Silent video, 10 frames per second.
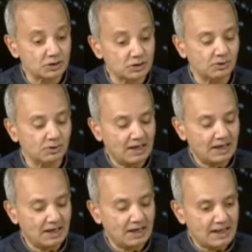possible,
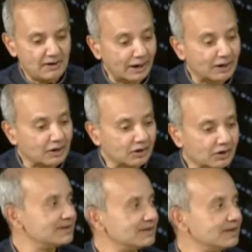
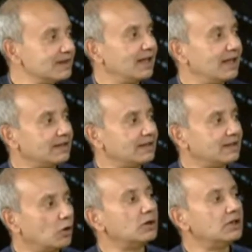recognizing that
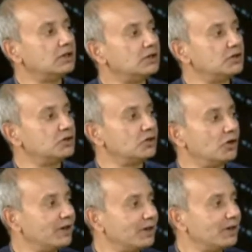the whole issue of
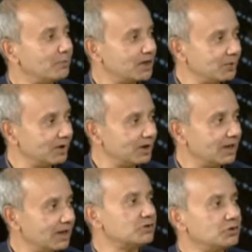poverty
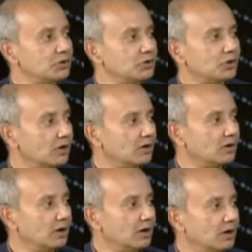measurement has actually
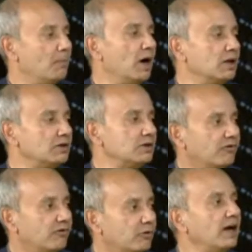gotten
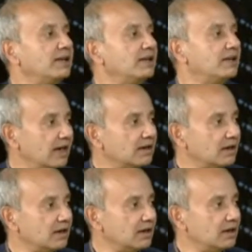quite
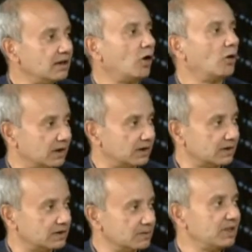technically
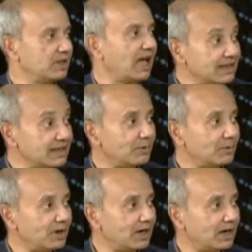complex. But the idea
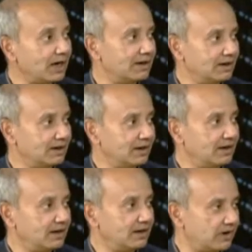behind it
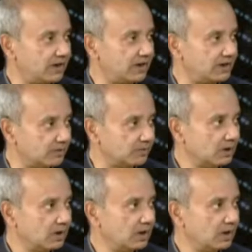is very simple.